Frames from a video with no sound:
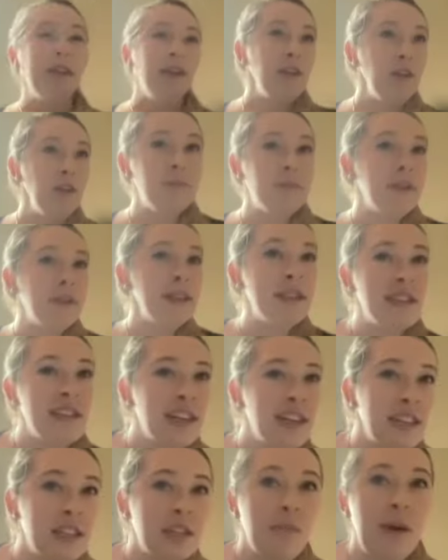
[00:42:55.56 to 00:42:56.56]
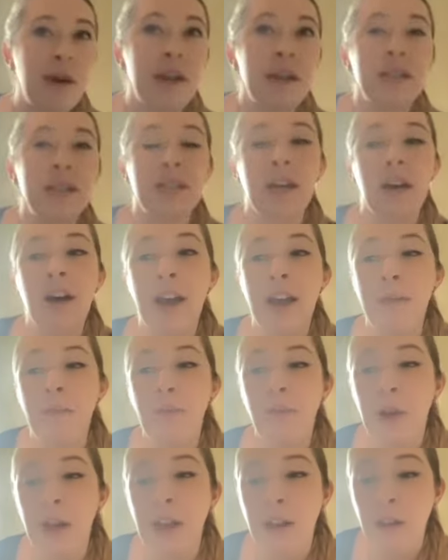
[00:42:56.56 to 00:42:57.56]
Can you please tell us about a
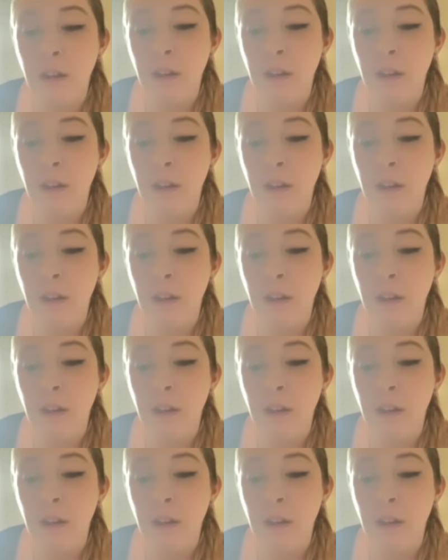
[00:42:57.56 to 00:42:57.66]
time when